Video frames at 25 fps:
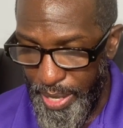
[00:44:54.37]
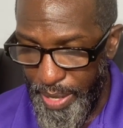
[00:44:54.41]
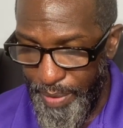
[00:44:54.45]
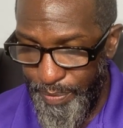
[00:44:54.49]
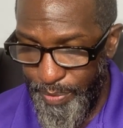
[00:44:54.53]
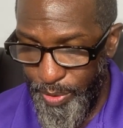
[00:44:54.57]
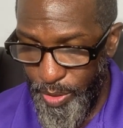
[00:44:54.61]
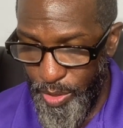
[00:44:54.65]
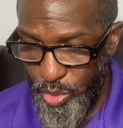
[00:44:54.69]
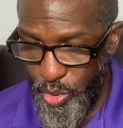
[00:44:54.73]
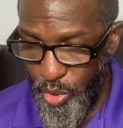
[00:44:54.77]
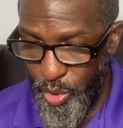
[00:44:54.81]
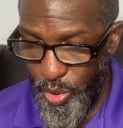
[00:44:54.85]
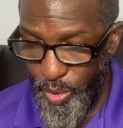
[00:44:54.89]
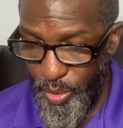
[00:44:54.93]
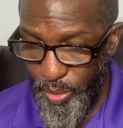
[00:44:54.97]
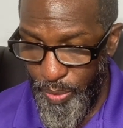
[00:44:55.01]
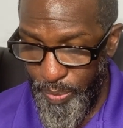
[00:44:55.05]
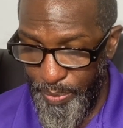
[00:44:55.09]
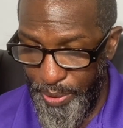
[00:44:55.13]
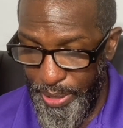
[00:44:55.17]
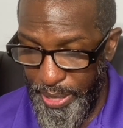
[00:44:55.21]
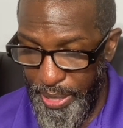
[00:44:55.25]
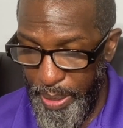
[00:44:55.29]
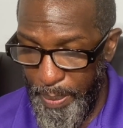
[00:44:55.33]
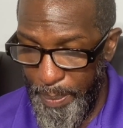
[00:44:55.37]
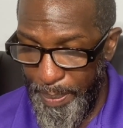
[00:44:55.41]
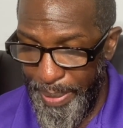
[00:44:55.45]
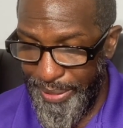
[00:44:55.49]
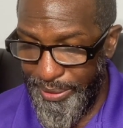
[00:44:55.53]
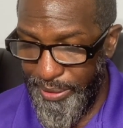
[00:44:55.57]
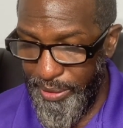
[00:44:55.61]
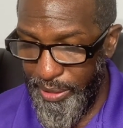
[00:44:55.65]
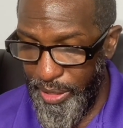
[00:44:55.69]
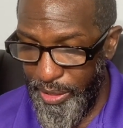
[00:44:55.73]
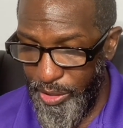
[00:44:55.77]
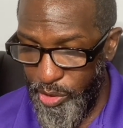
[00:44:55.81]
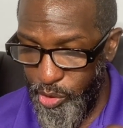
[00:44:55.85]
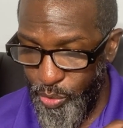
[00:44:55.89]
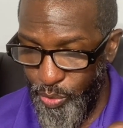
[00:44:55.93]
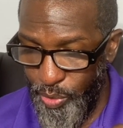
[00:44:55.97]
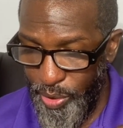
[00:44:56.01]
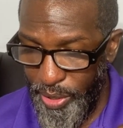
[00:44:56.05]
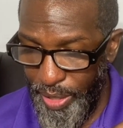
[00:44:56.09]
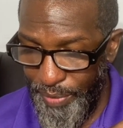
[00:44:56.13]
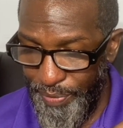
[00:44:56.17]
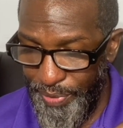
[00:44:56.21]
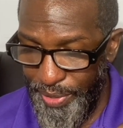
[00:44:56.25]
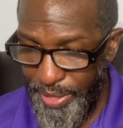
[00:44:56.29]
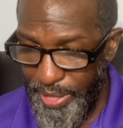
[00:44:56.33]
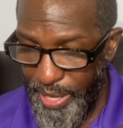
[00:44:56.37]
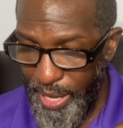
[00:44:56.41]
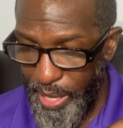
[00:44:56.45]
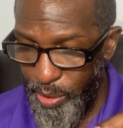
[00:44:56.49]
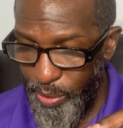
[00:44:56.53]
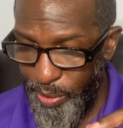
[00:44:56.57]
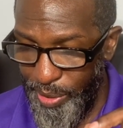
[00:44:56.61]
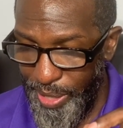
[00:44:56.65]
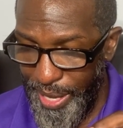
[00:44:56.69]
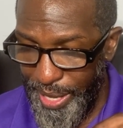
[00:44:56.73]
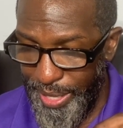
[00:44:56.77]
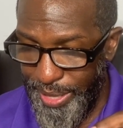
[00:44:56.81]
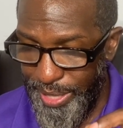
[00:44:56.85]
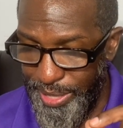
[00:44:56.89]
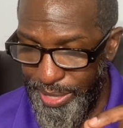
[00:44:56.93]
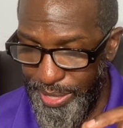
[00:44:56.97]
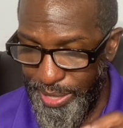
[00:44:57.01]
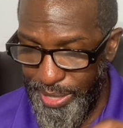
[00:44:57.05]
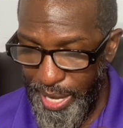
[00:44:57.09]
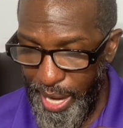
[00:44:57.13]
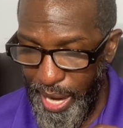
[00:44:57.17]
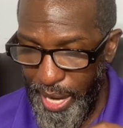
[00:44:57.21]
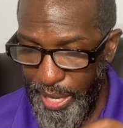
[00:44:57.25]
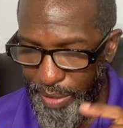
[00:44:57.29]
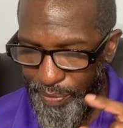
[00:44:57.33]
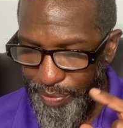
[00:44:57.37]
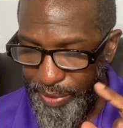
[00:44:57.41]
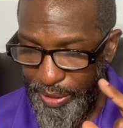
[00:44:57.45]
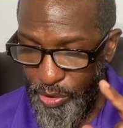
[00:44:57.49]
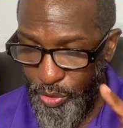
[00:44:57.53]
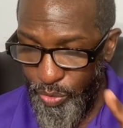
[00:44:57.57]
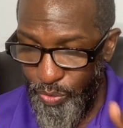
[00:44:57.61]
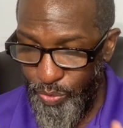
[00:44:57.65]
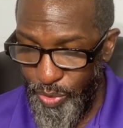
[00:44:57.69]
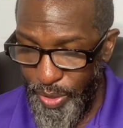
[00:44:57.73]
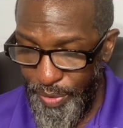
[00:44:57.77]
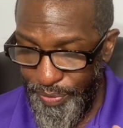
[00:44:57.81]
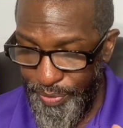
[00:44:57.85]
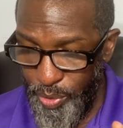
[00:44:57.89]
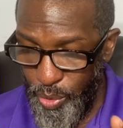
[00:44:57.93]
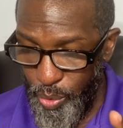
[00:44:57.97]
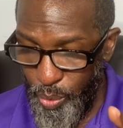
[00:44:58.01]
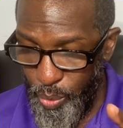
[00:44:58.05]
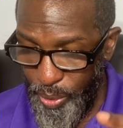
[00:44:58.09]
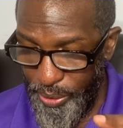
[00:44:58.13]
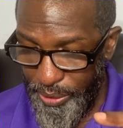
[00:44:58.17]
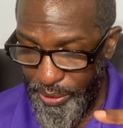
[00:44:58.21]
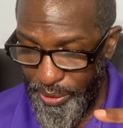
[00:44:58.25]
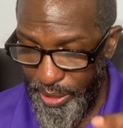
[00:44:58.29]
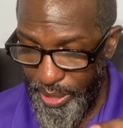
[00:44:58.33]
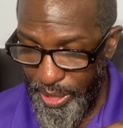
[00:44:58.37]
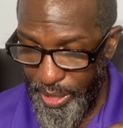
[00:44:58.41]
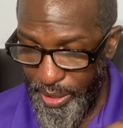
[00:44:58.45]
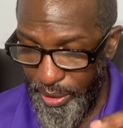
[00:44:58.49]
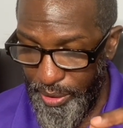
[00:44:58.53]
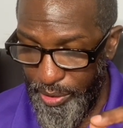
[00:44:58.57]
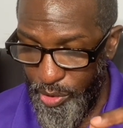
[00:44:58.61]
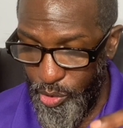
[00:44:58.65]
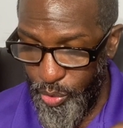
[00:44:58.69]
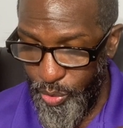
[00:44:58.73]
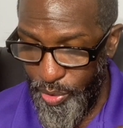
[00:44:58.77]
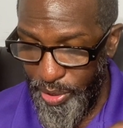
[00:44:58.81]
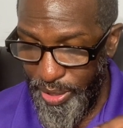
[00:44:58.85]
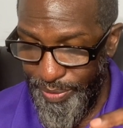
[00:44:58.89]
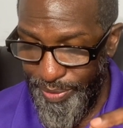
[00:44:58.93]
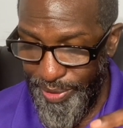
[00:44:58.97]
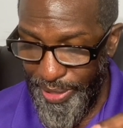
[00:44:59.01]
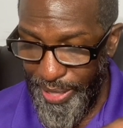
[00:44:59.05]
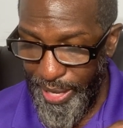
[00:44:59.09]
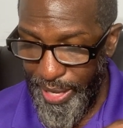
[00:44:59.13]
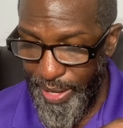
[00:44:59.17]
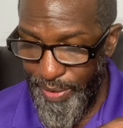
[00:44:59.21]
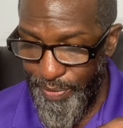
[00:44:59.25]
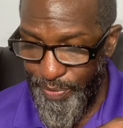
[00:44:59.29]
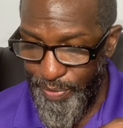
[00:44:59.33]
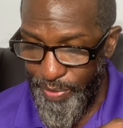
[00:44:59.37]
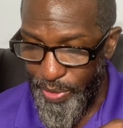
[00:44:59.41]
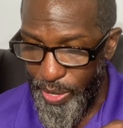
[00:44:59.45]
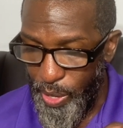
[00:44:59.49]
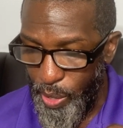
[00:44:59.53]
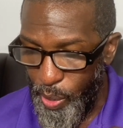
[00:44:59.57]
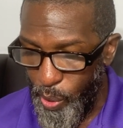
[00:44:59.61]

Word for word: Verse 2. In the midst of the street of it and on either side of the river was there the tree of life,